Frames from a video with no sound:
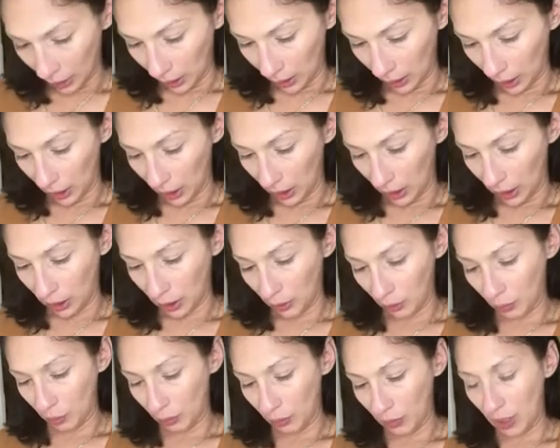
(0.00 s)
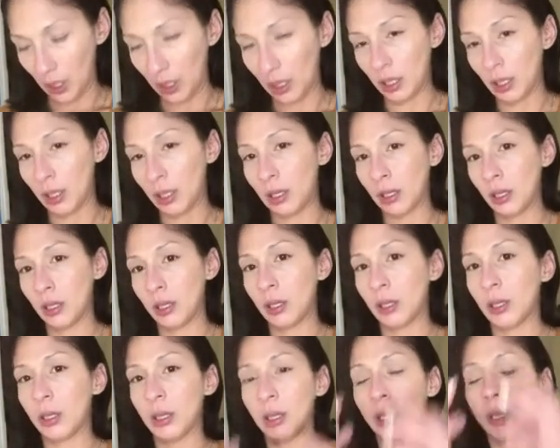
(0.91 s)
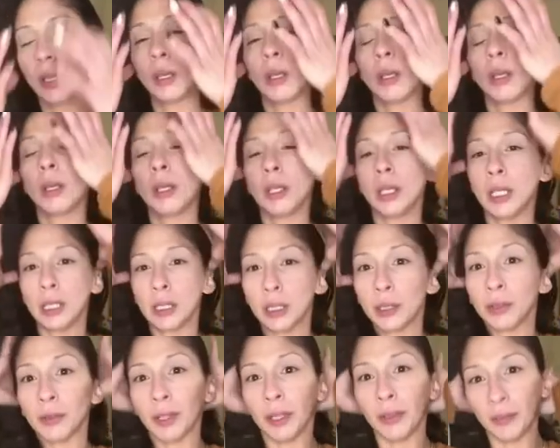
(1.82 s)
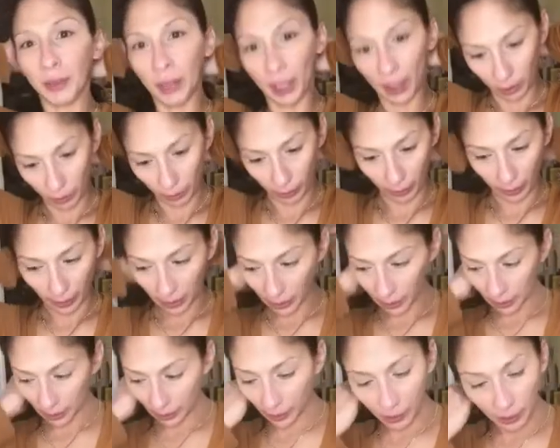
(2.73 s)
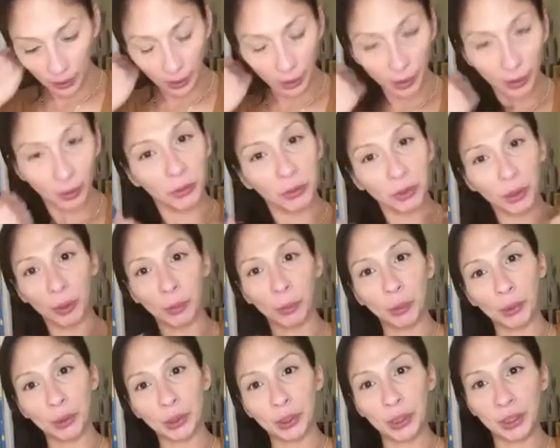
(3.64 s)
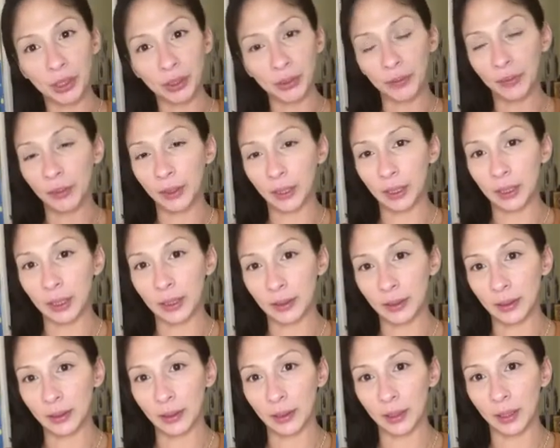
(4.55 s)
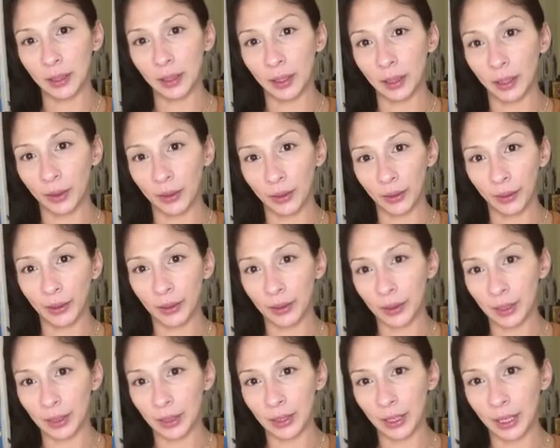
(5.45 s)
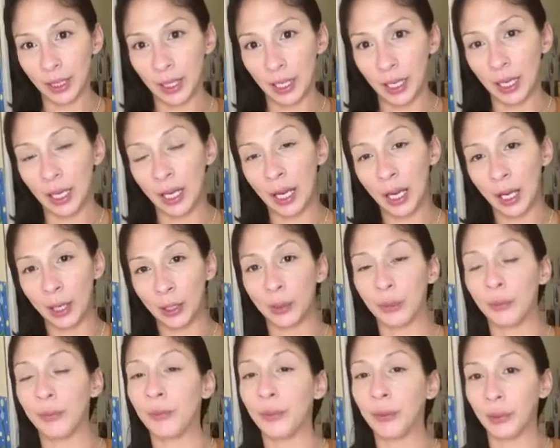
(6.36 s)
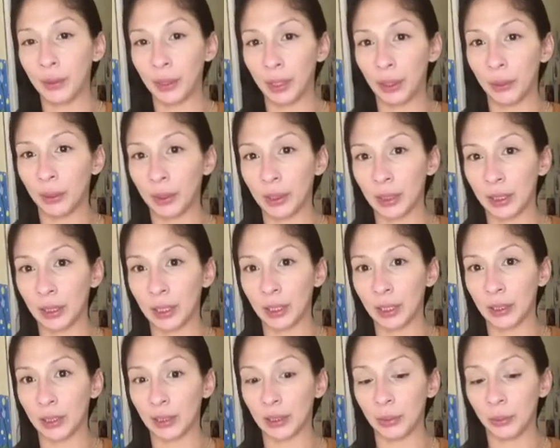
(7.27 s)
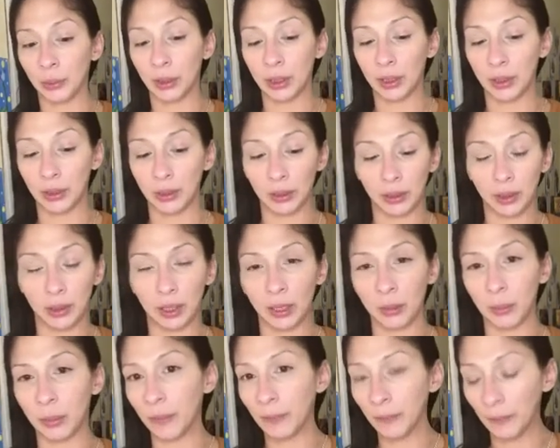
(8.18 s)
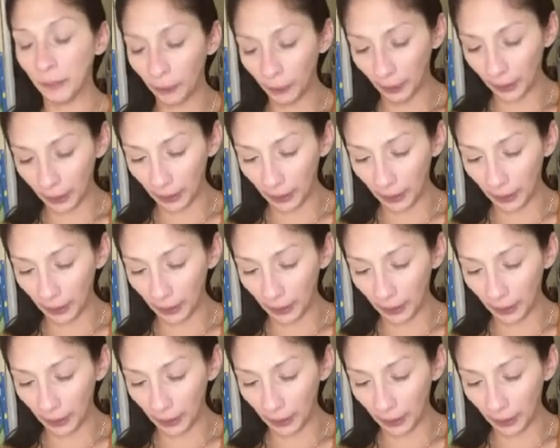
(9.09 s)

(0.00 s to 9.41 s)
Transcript: and you may need to reevaluate your emotions, your feelings, your thoughts, and how you view that person, as we did state before,